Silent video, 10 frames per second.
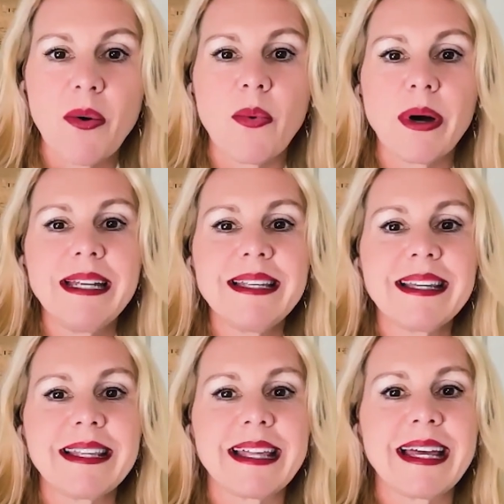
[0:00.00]
what is
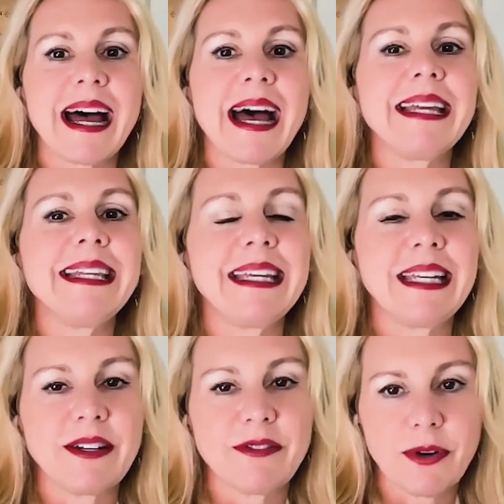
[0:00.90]
it that I
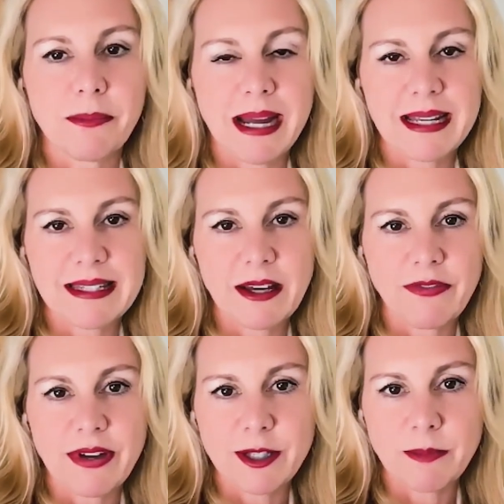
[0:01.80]
need for
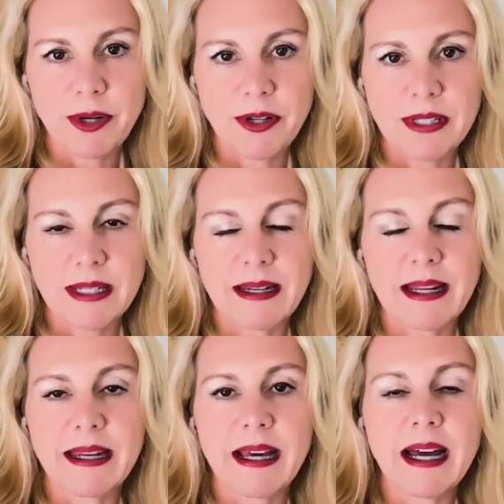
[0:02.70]
myself as a person,
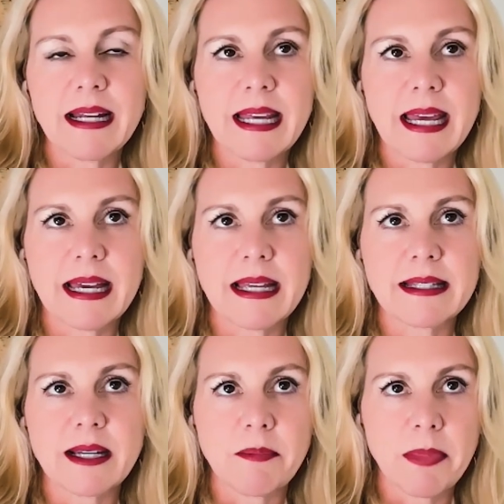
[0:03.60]
not
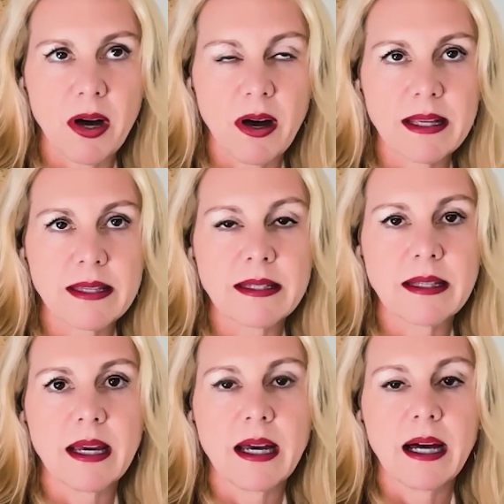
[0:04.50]
as a boss,
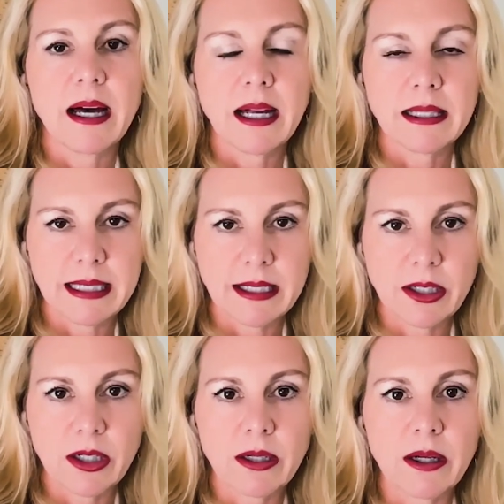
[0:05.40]
a
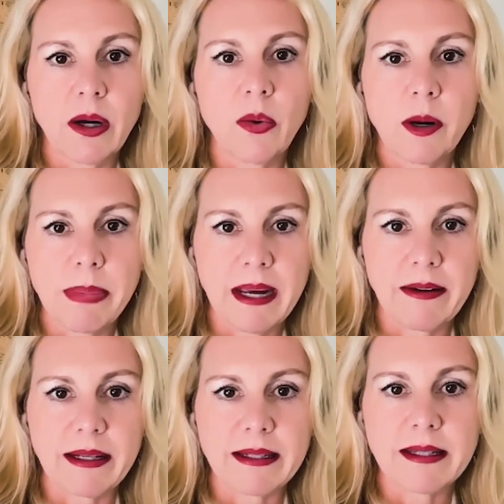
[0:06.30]
leader, or a
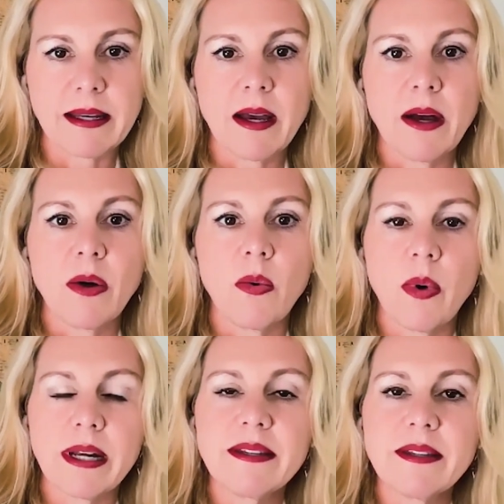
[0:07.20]
parent?
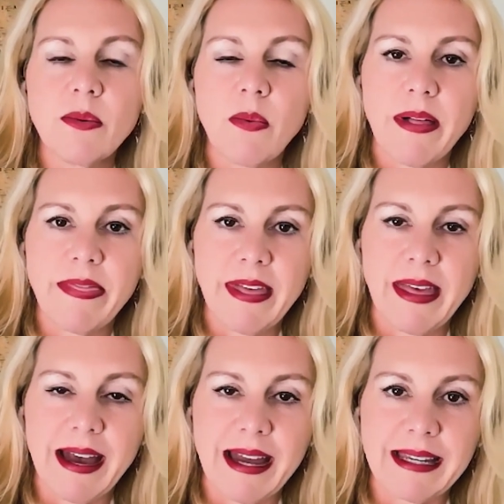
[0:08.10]
What is the one
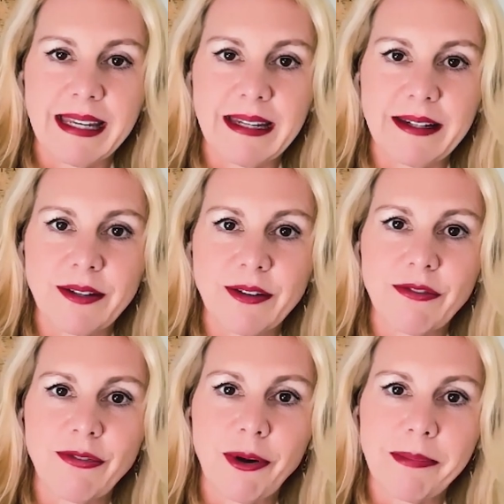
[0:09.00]
thing I need
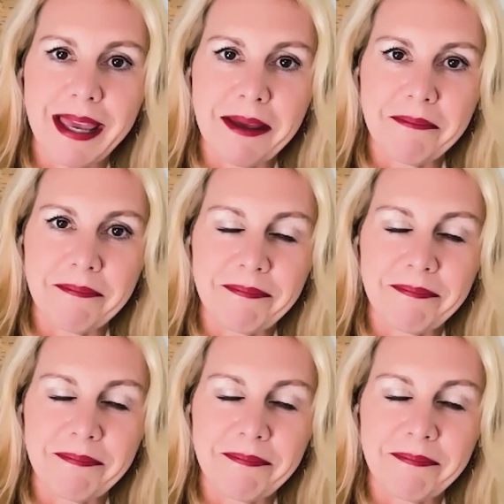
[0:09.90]
for me?